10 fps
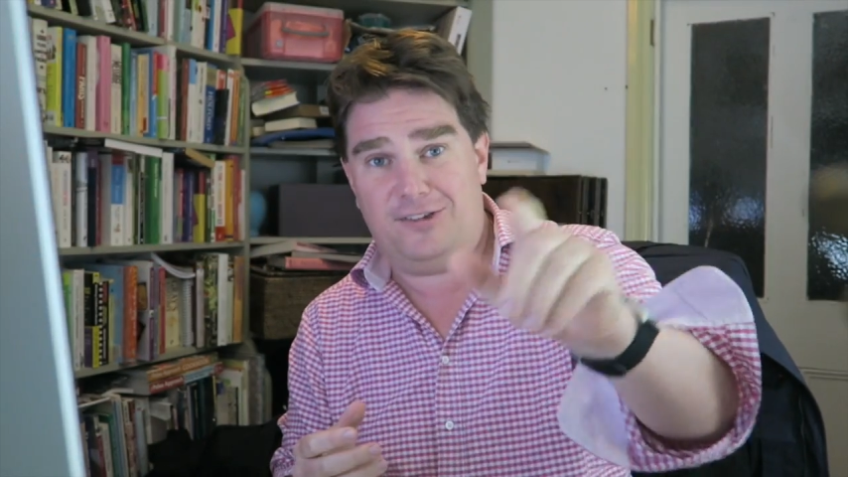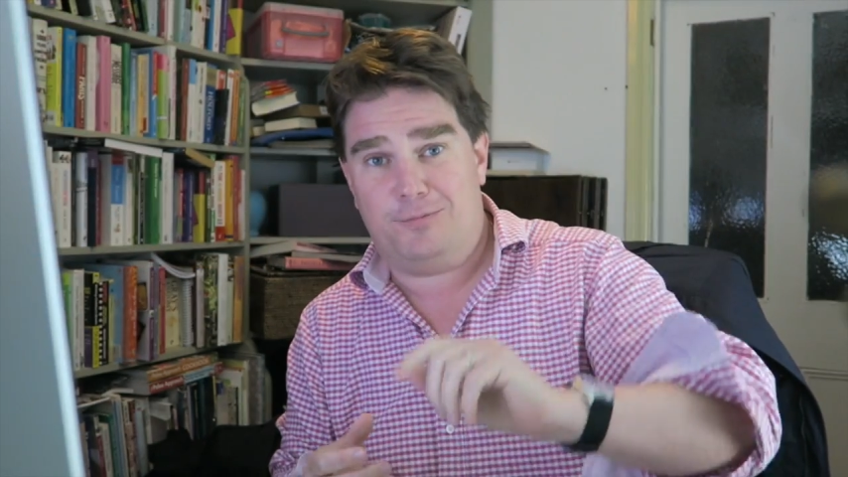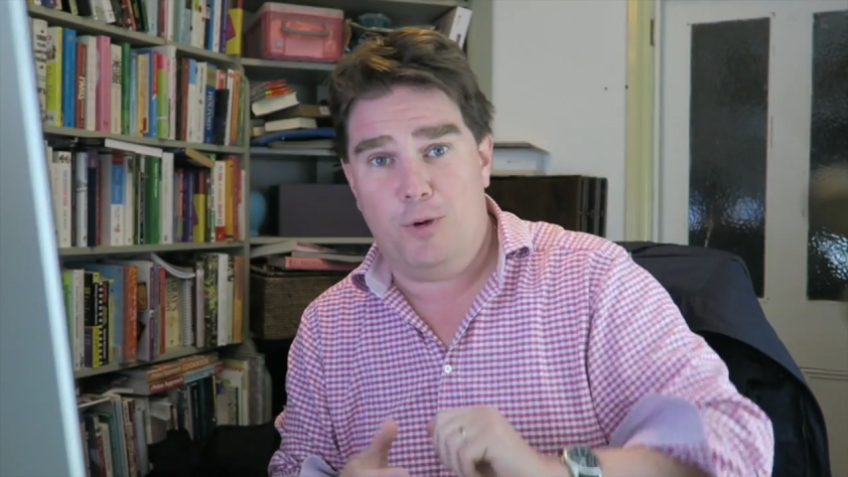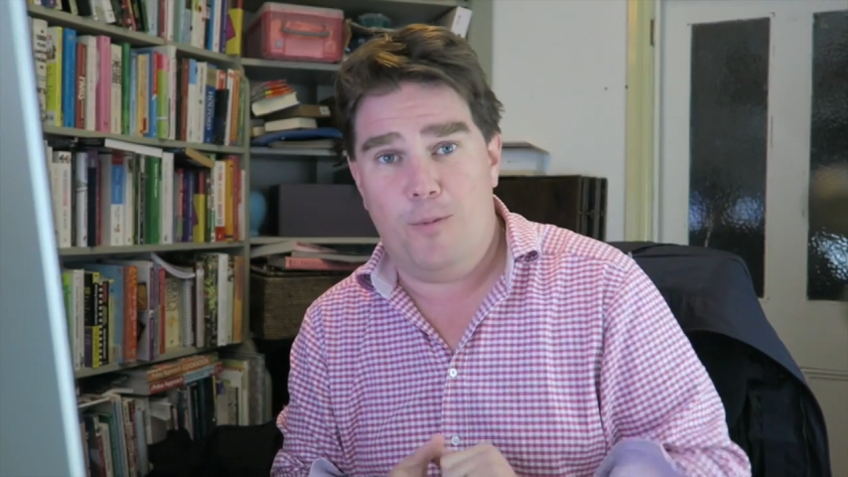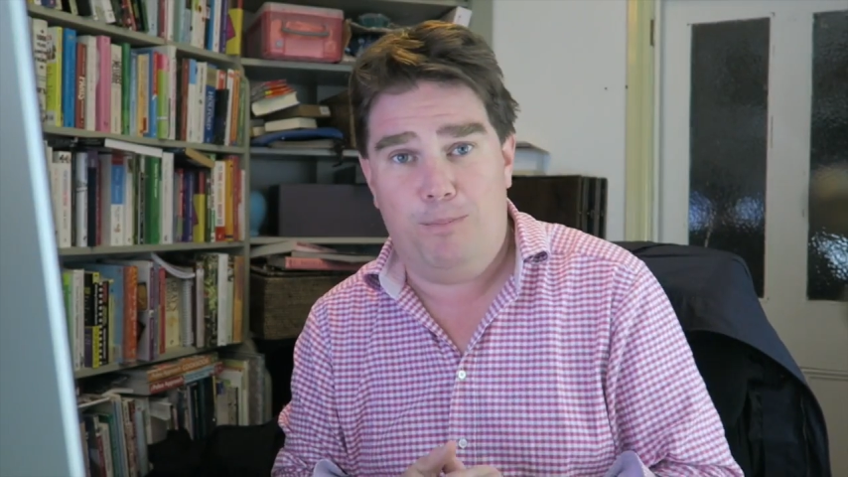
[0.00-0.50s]

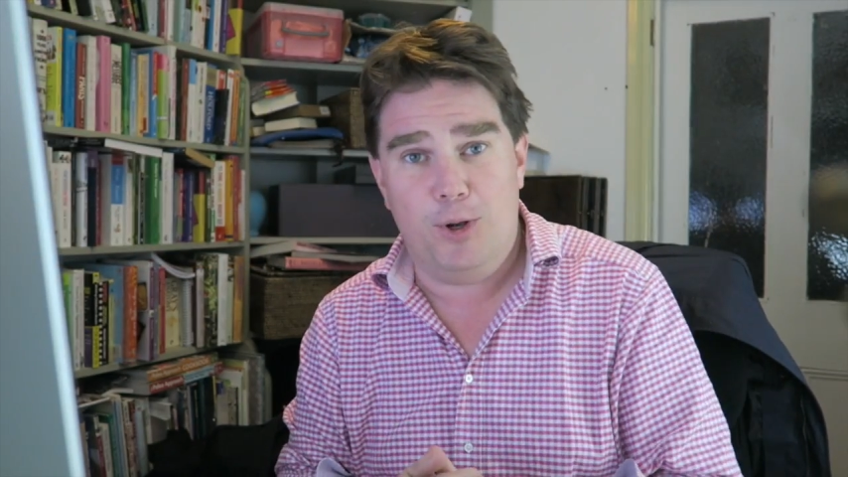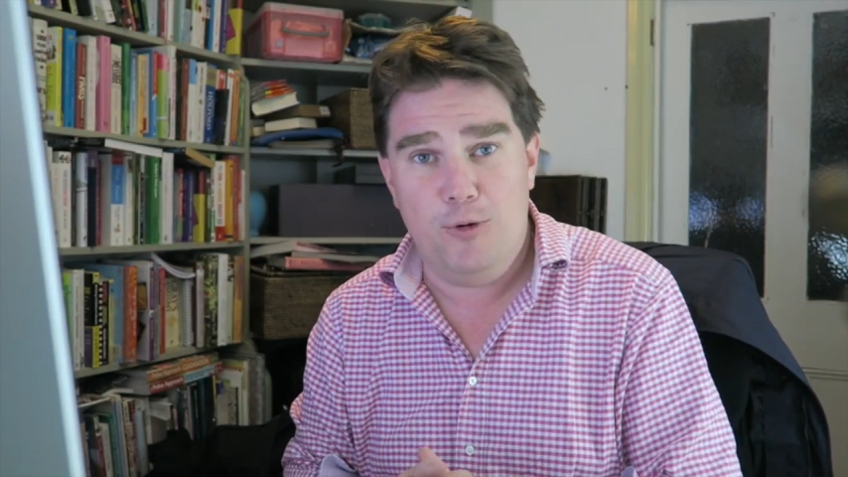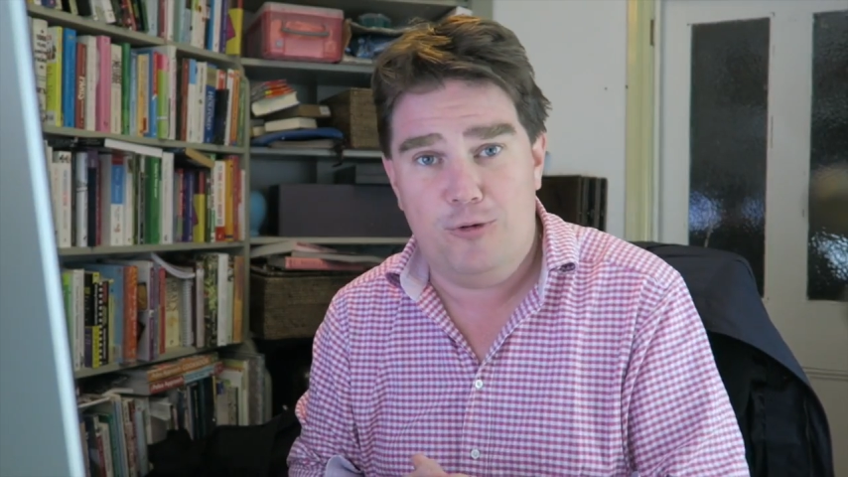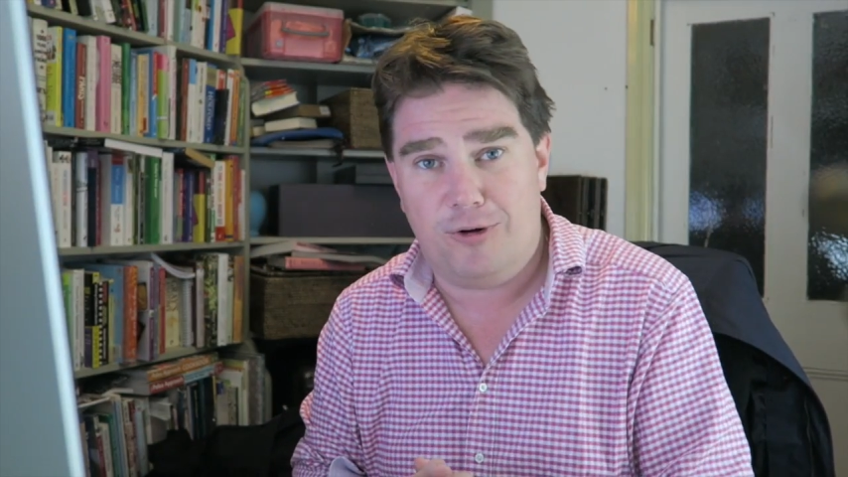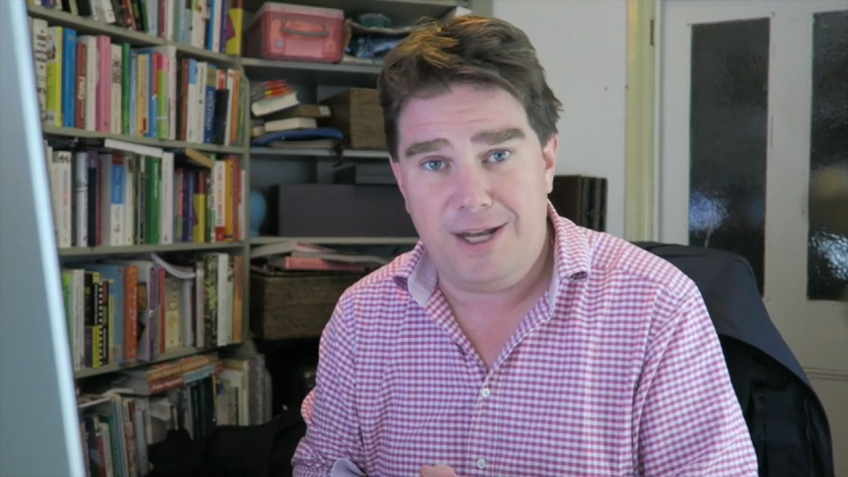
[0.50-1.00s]
small
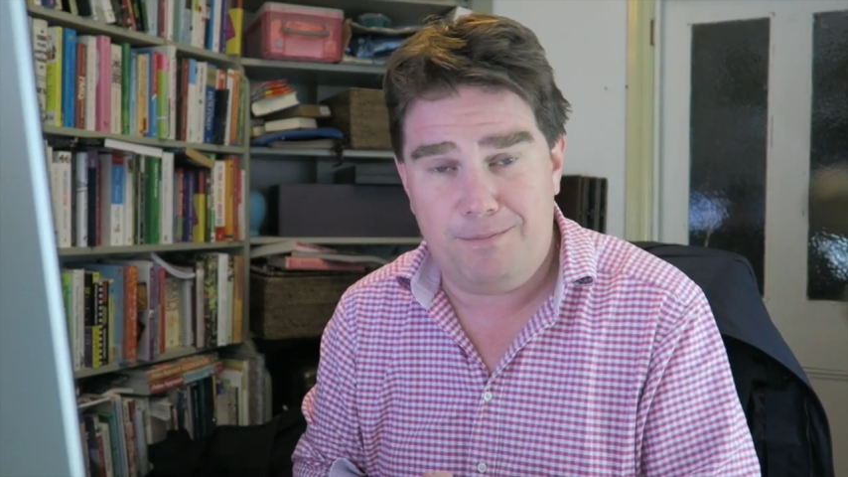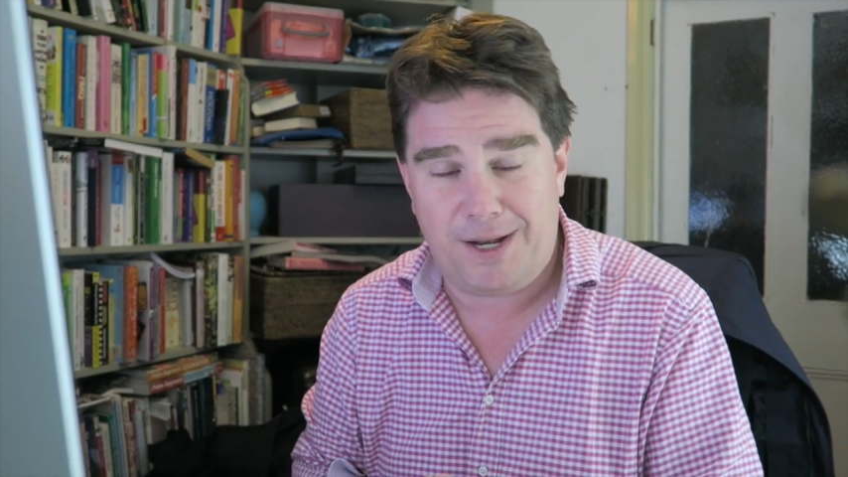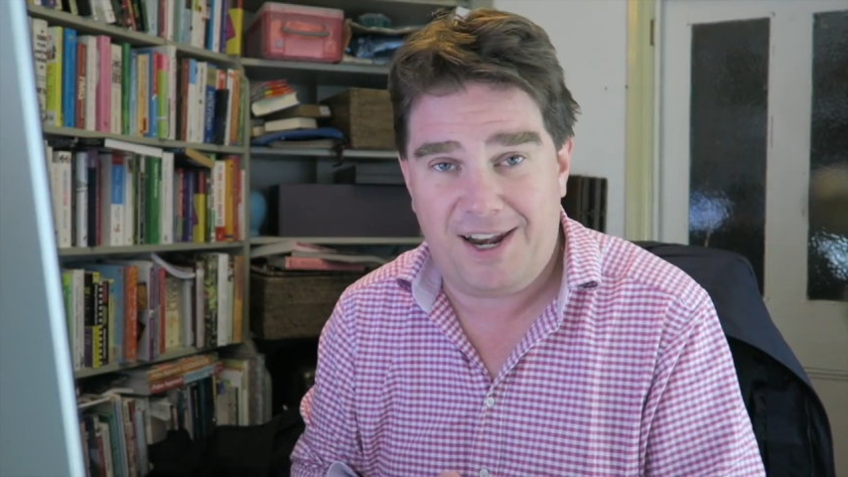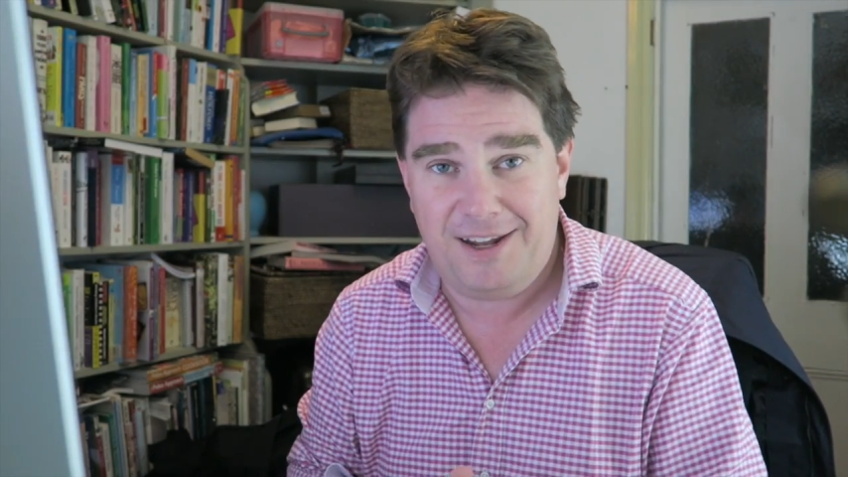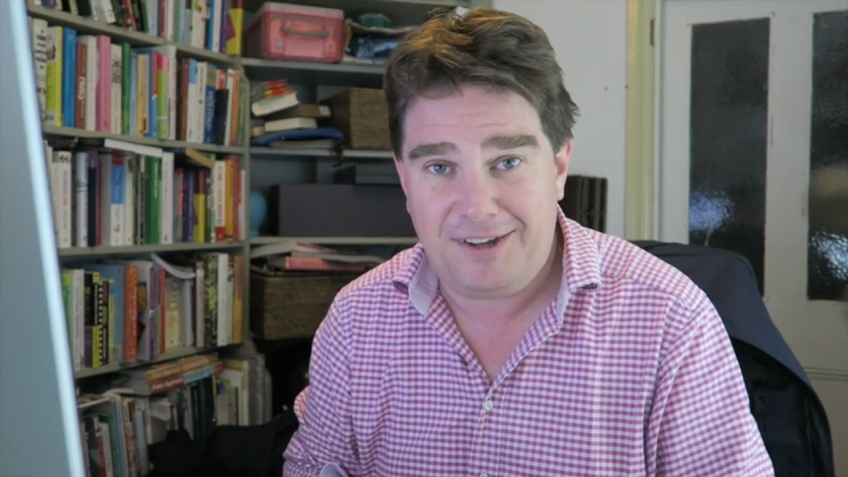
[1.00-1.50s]
blue-green
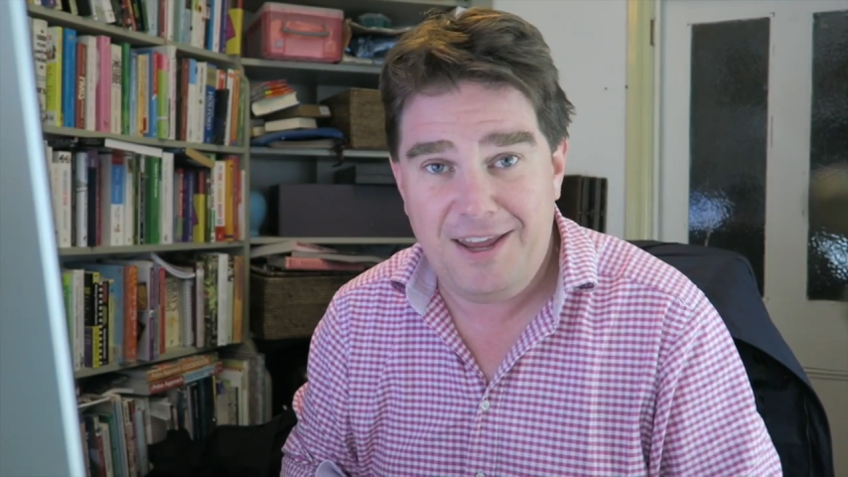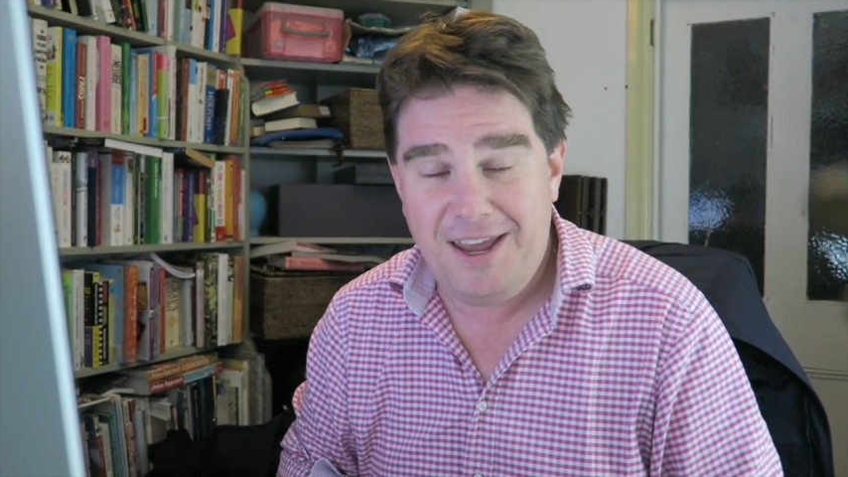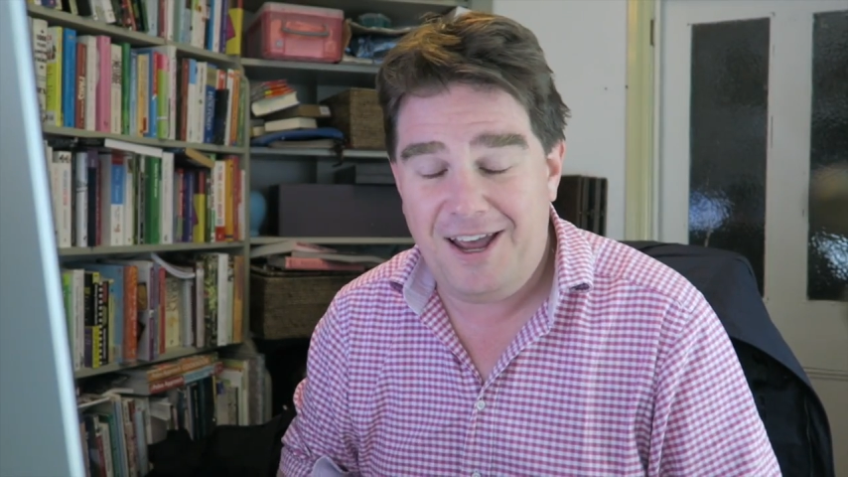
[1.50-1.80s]
planet